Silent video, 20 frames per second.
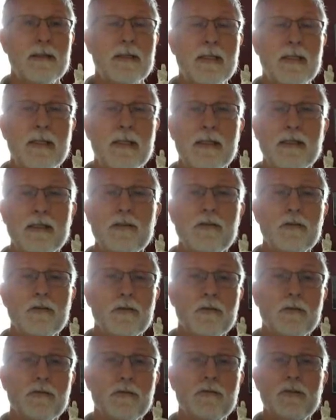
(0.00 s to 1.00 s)
get
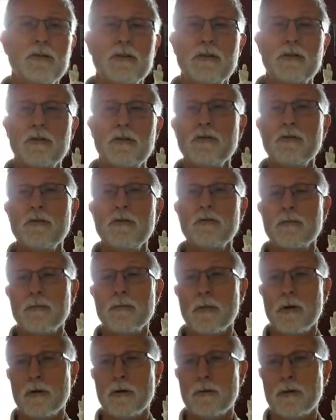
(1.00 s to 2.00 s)
into student
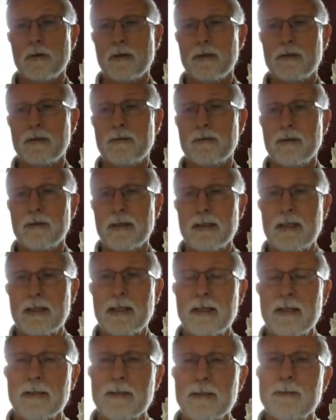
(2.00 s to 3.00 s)
mode if I
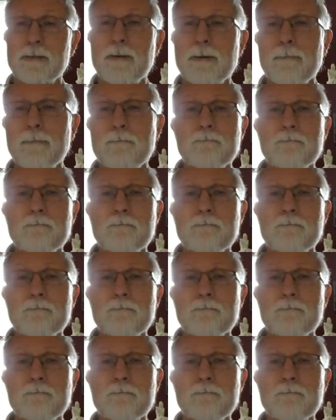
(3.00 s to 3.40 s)
can.